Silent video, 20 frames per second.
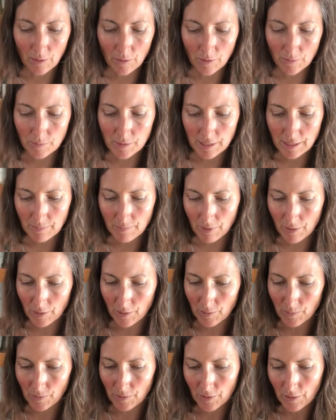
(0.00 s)
Home
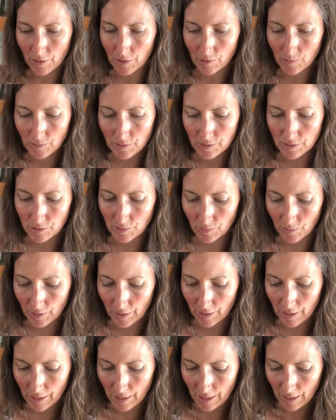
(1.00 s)
Depot or the hardware
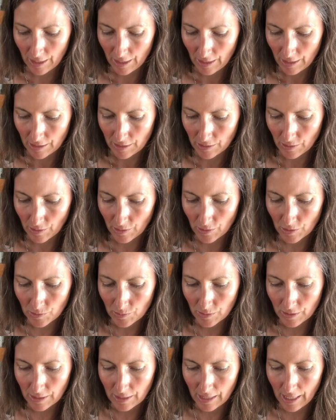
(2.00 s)
store. So those
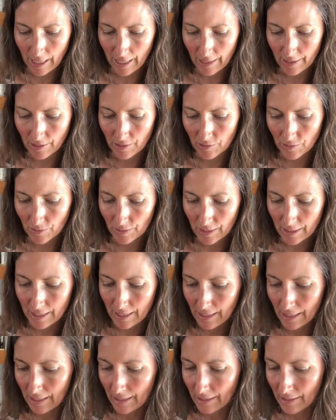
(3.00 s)
will slide
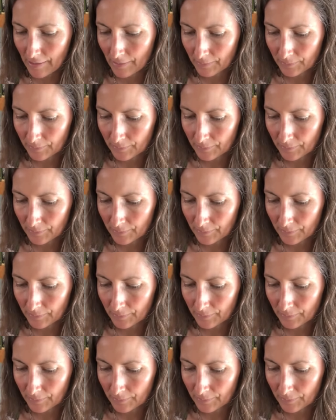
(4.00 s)
underneath.